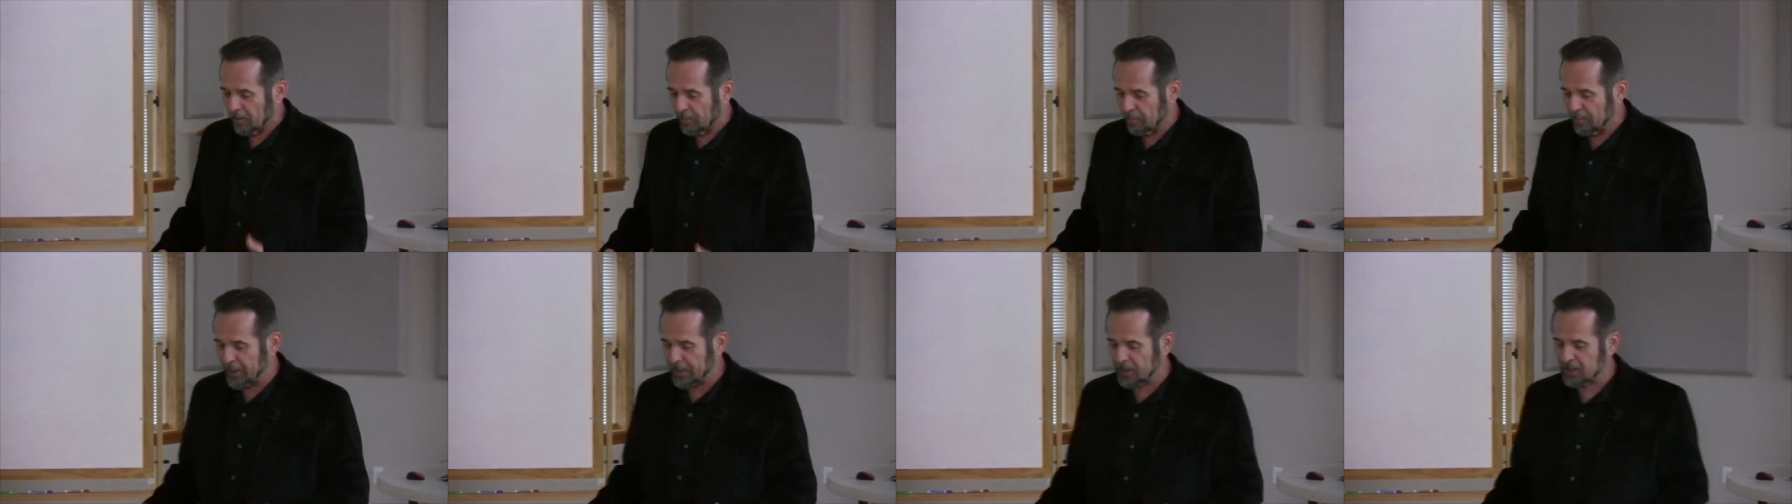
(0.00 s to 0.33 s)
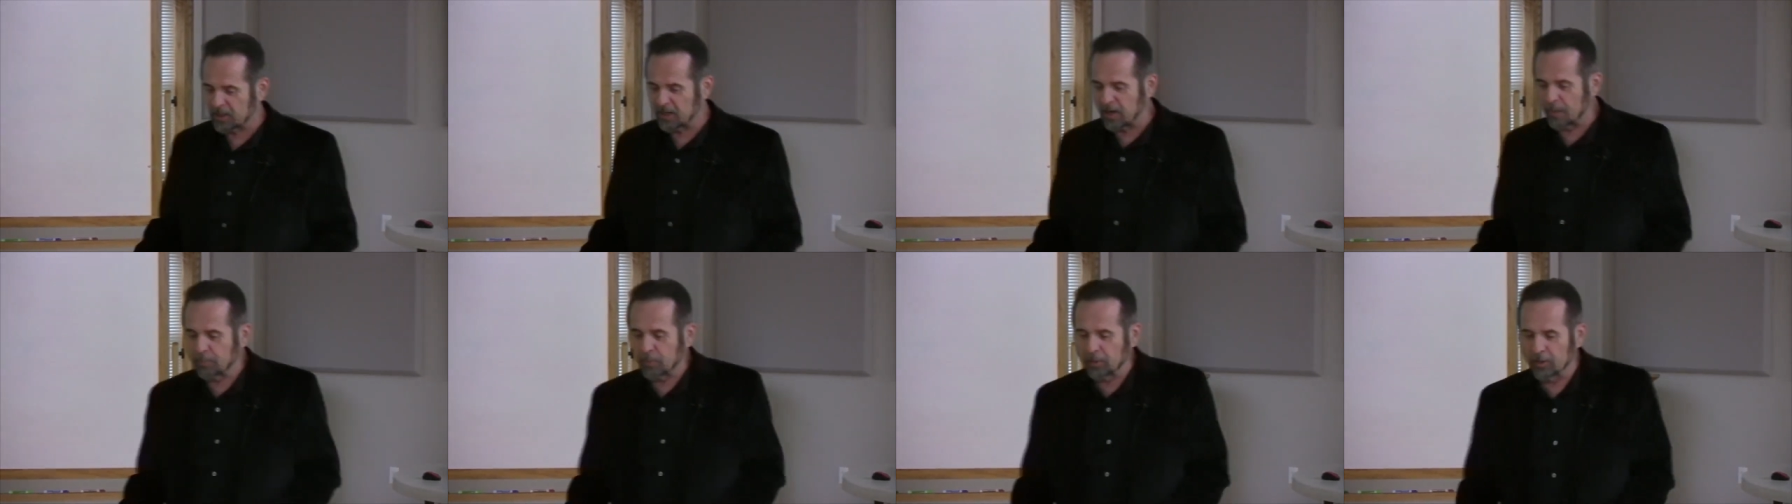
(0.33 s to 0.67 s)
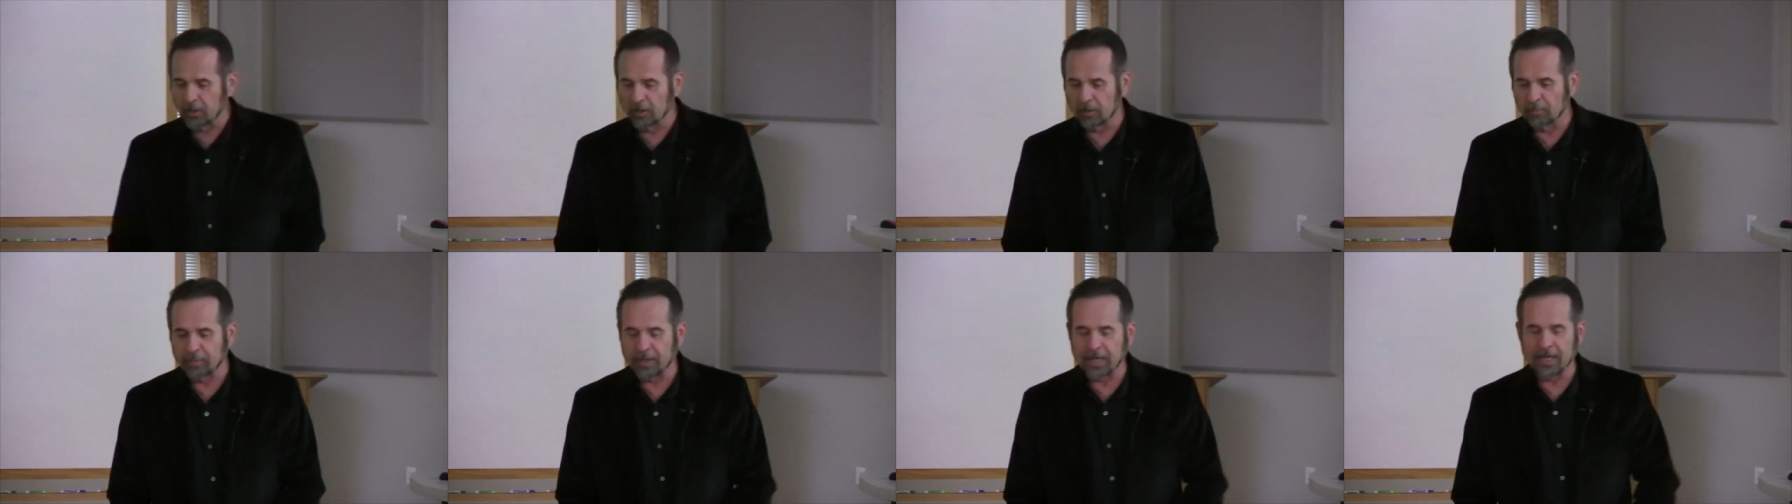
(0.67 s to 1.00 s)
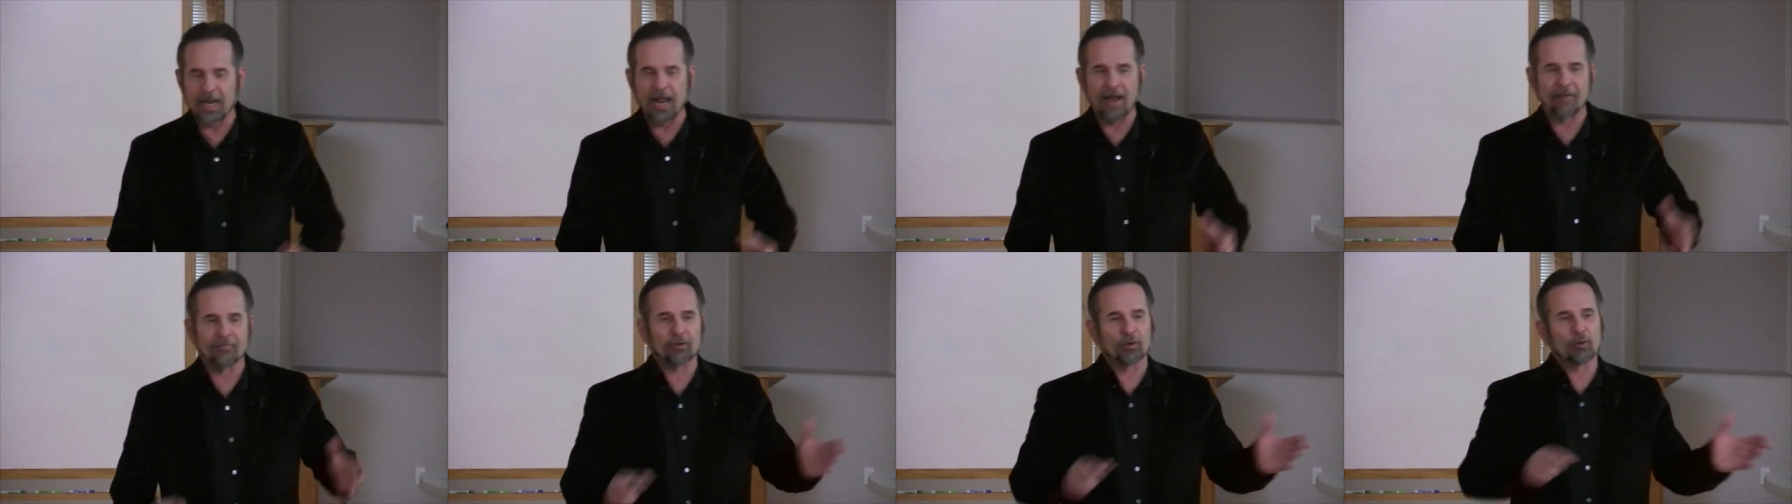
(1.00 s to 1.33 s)
mixed up a little
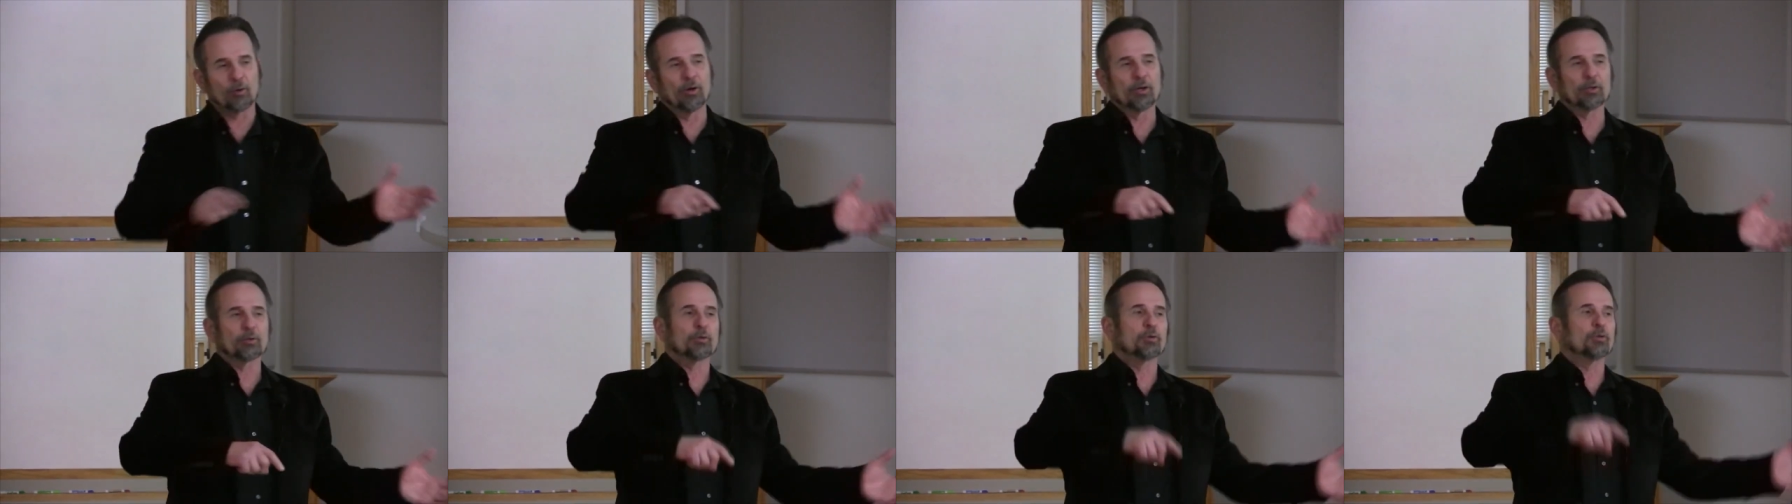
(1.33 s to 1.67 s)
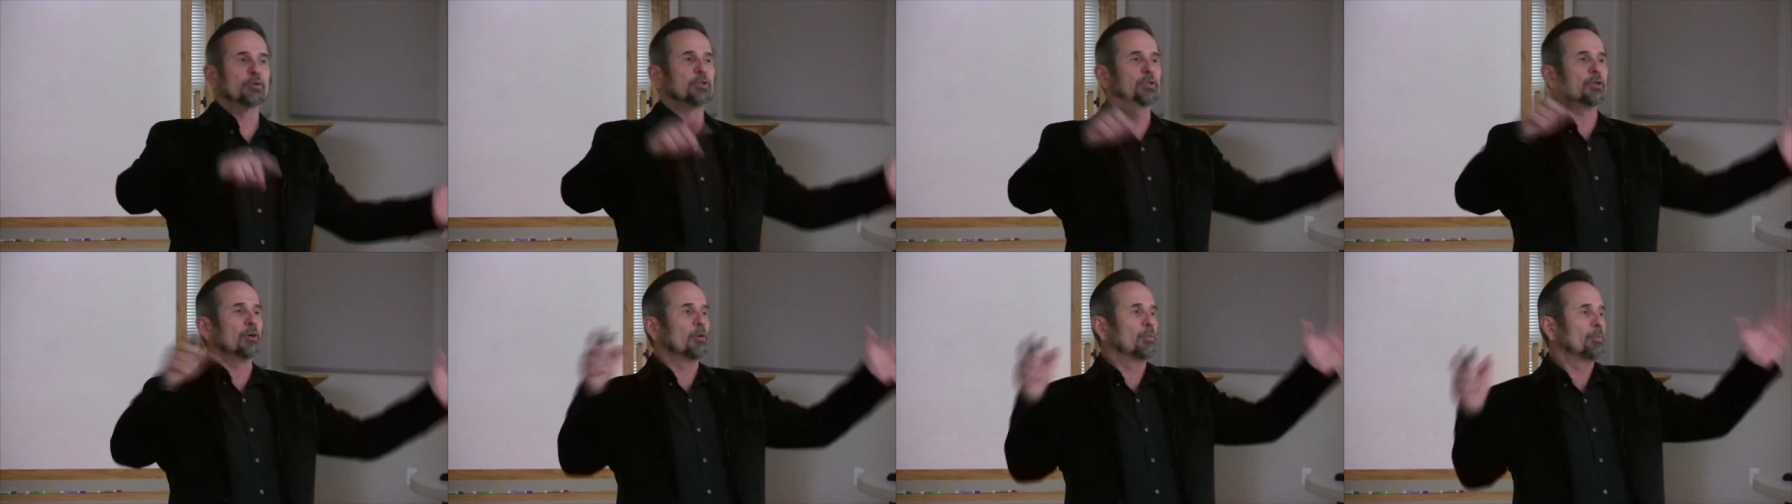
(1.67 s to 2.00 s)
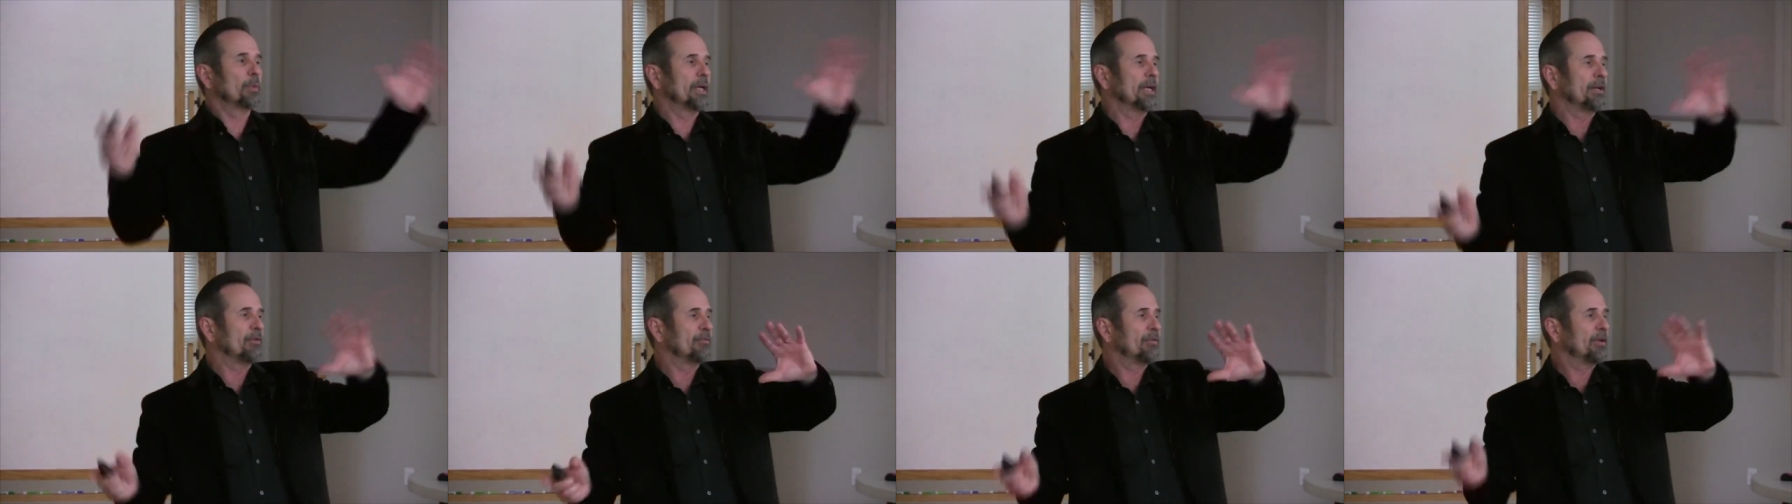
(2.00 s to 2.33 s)
bit after going through so many